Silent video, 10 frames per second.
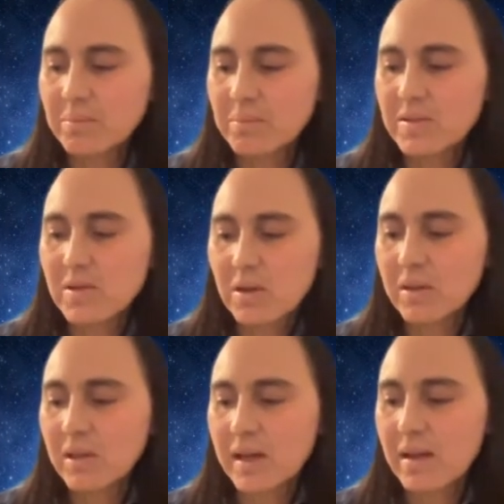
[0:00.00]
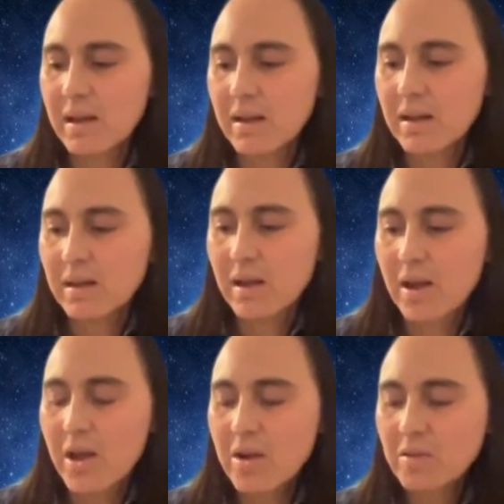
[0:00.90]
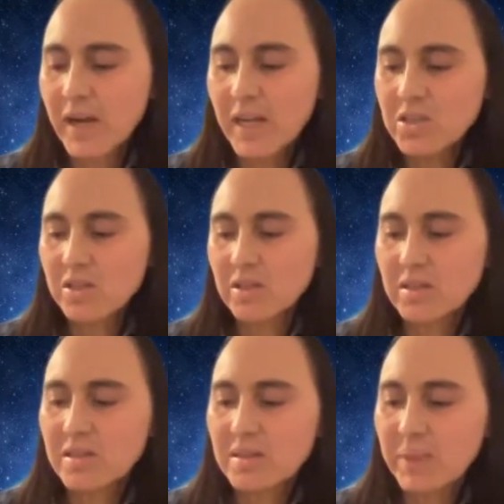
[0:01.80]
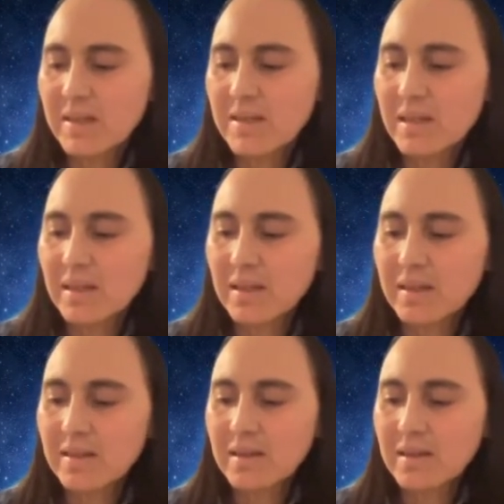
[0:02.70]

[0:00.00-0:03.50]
Bitole, rangers bussing in the